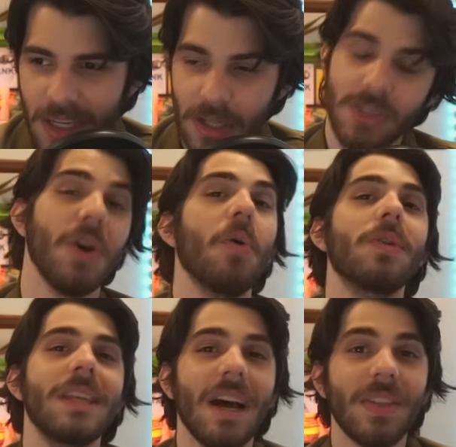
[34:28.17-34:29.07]

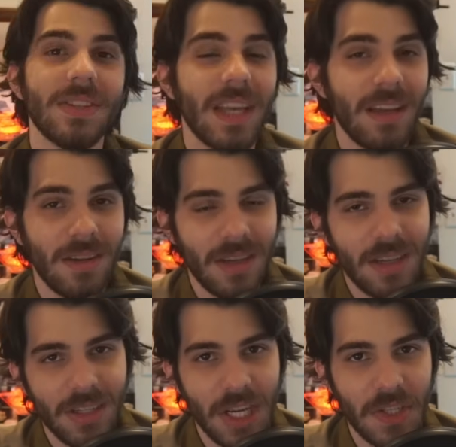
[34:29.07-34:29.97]
So, yeah, the second
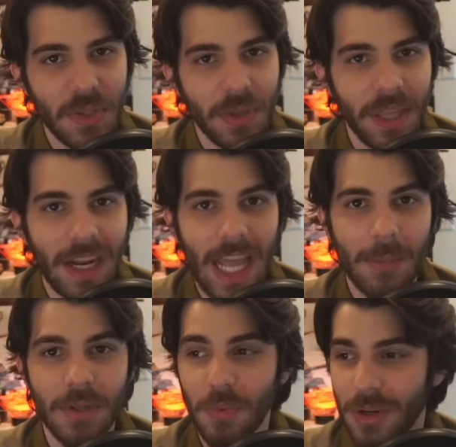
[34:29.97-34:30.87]
JSU that they had
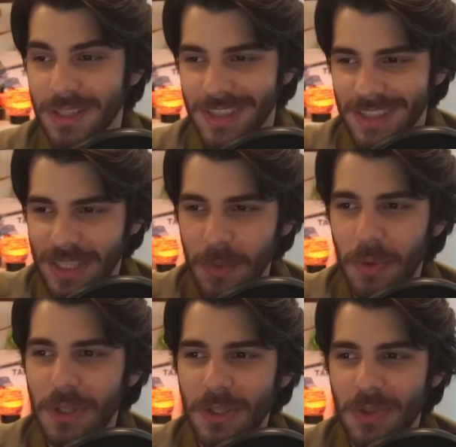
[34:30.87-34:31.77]
captured was
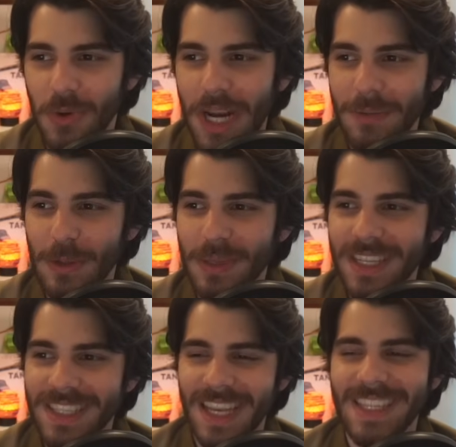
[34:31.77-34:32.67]
subsequently destroyed after
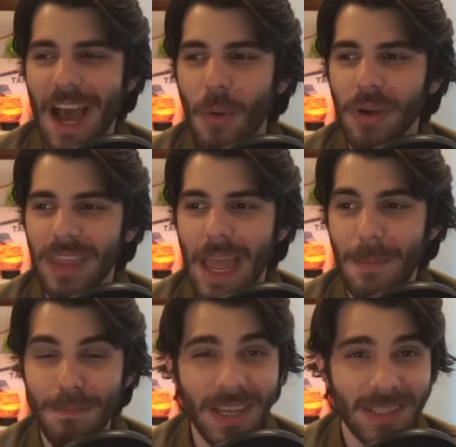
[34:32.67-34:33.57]
being sent out with a
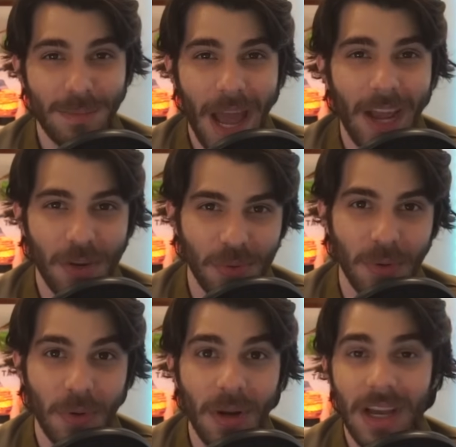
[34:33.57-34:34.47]
mixed bag
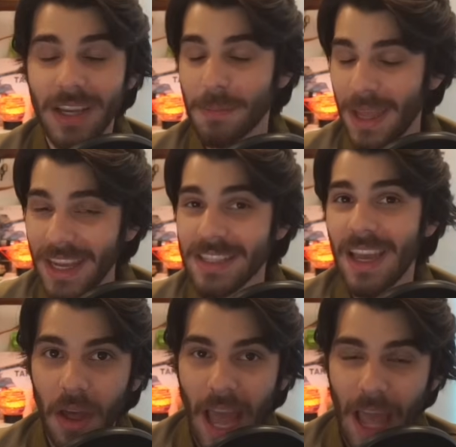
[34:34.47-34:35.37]
crew picked
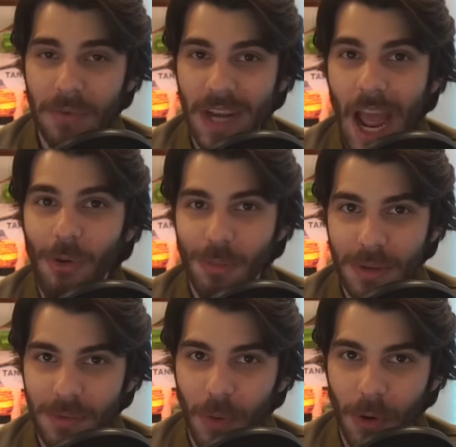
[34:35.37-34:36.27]
half an hour
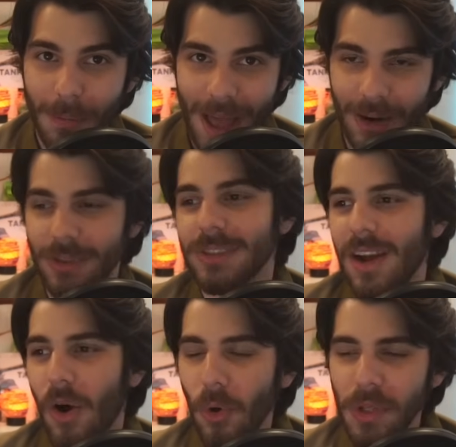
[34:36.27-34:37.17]
before battle,
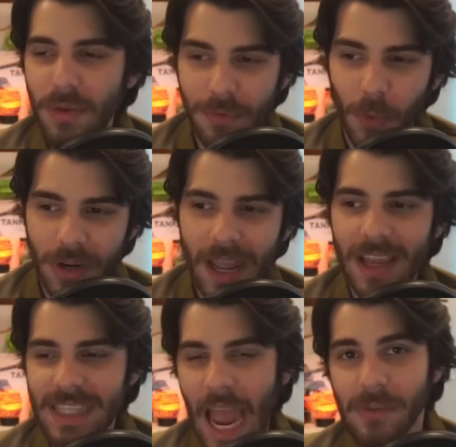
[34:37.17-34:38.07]
only 4
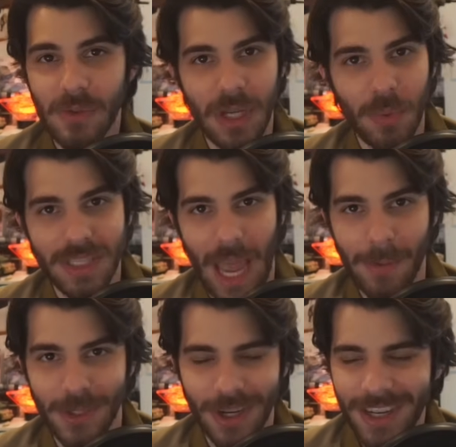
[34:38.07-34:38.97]
days after it was captured.